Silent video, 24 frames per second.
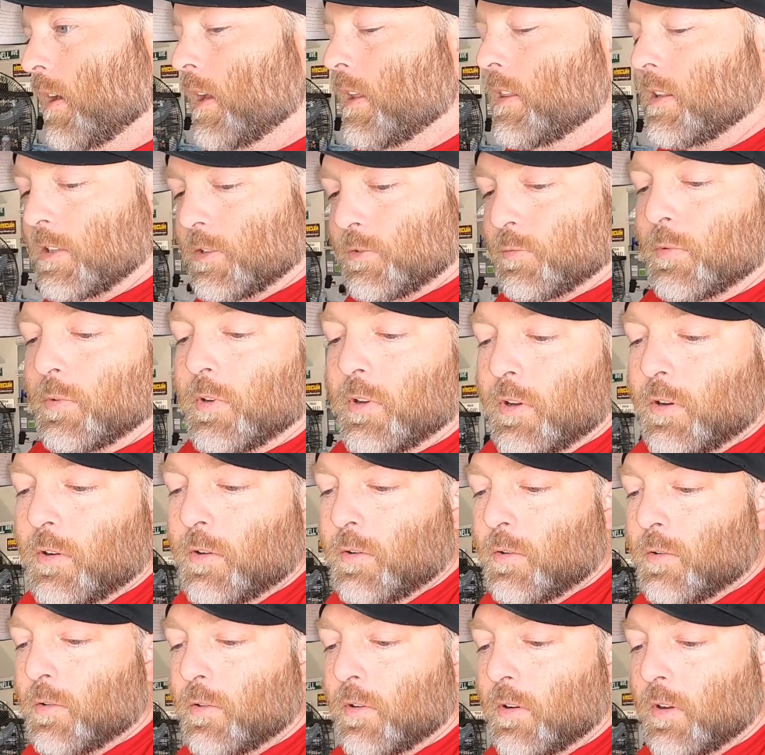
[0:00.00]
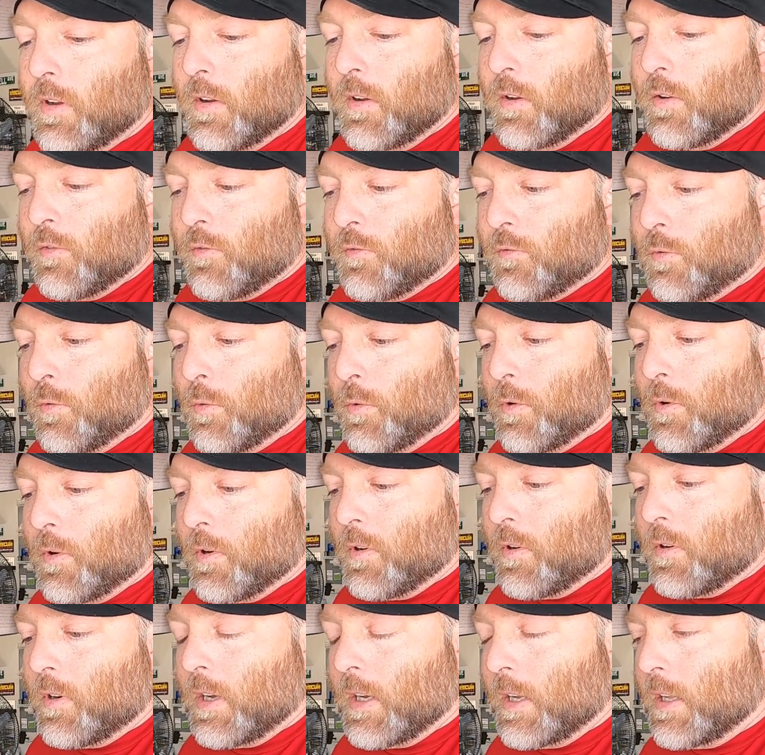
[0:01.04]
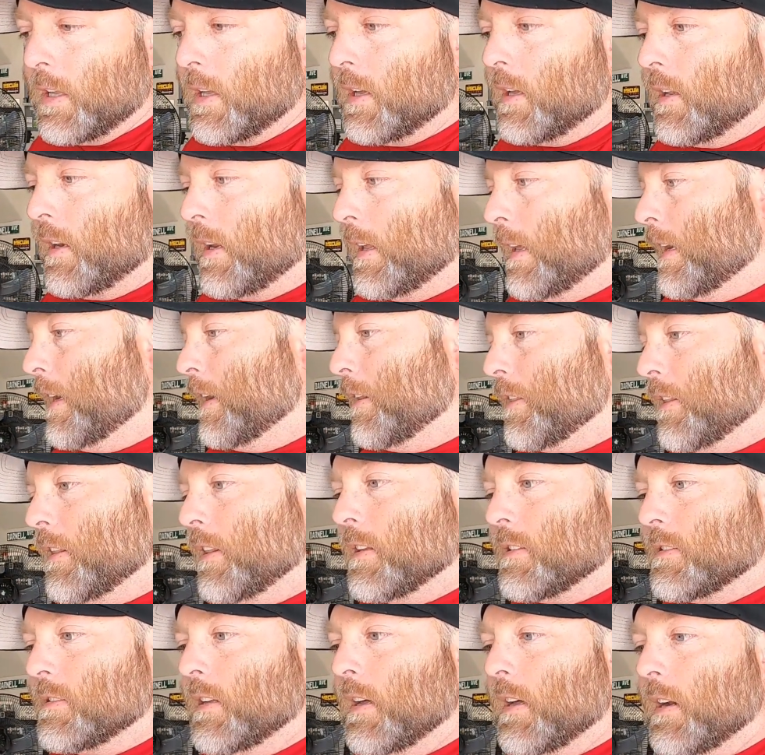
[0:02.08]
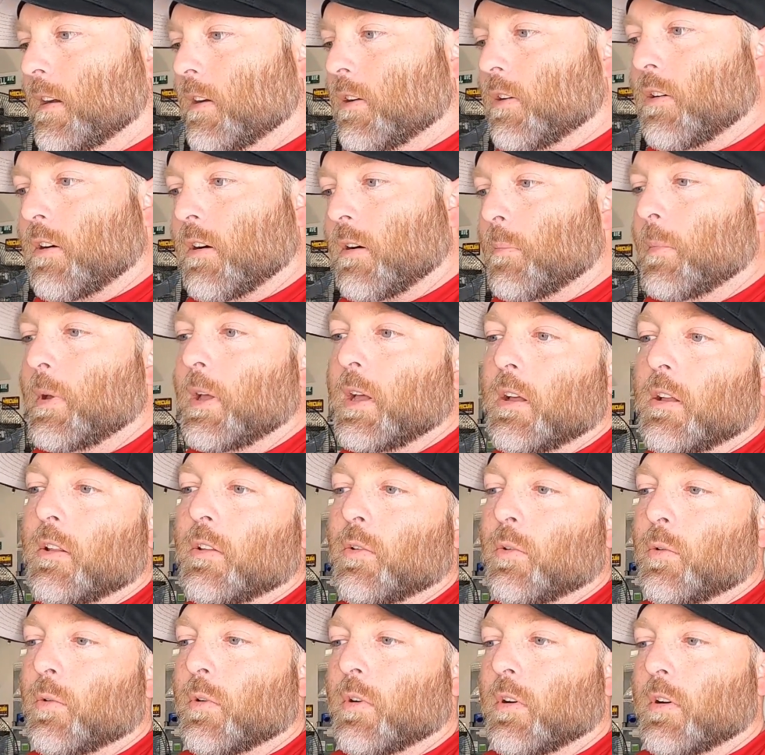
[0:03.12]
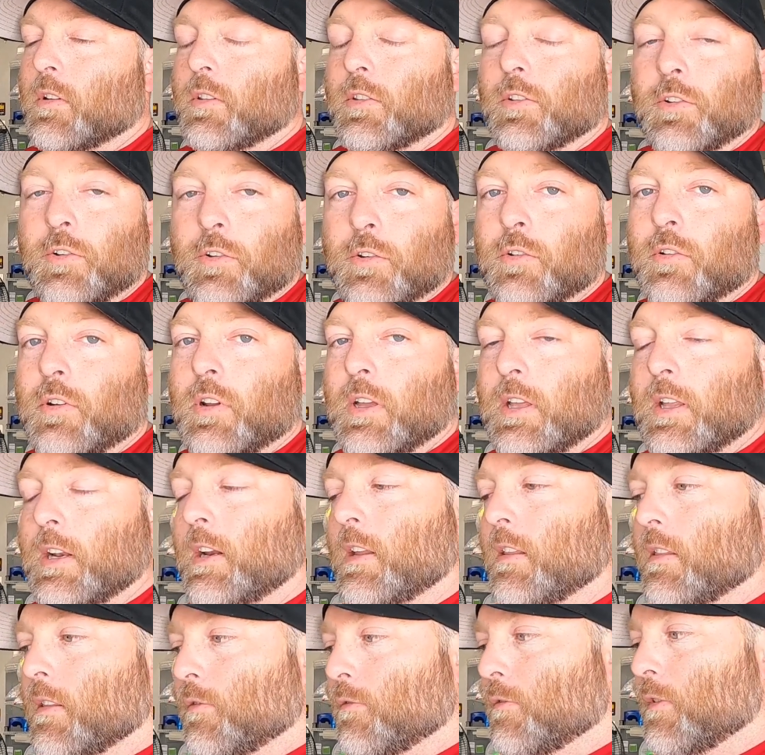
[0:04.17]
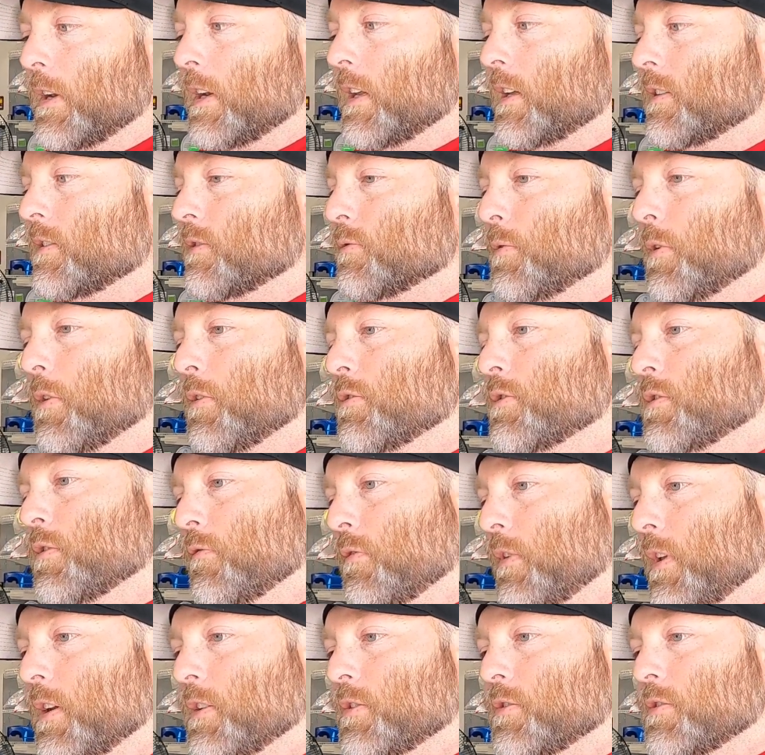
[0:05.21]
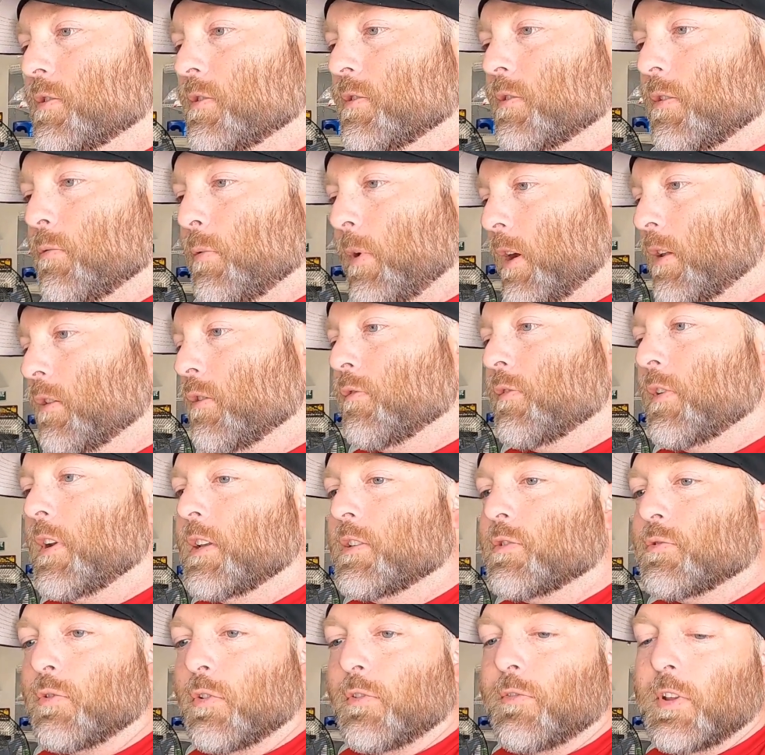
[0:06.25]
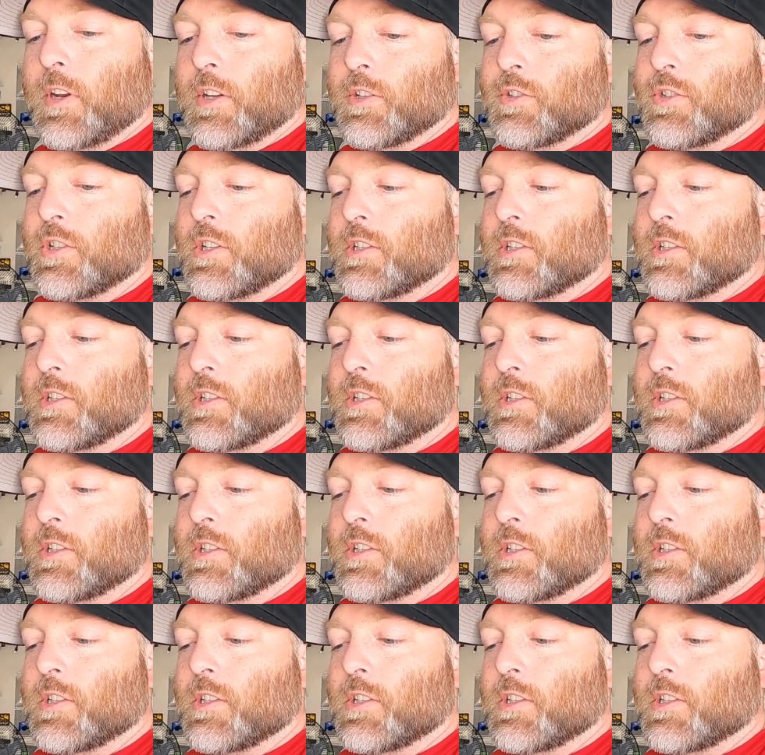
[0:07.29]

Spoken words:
and this will go for, again, anything that's not a Carmel or a Laguna. Any of the Venice, whether it's a Venice, a regular Venice or a Venice